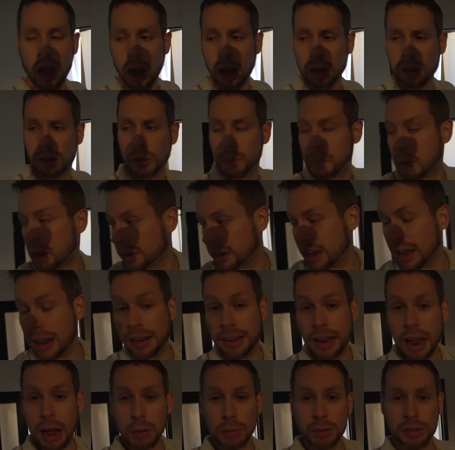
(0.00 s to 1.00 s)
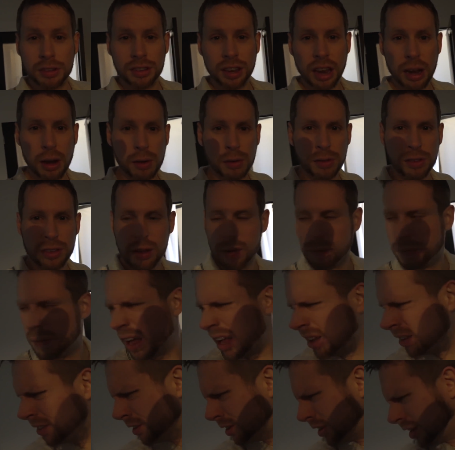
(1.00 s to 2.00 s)
All right, so I'm about to head downstairs. The
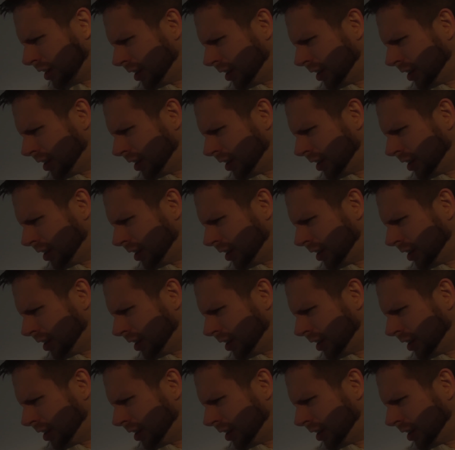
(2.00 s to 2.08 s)
event's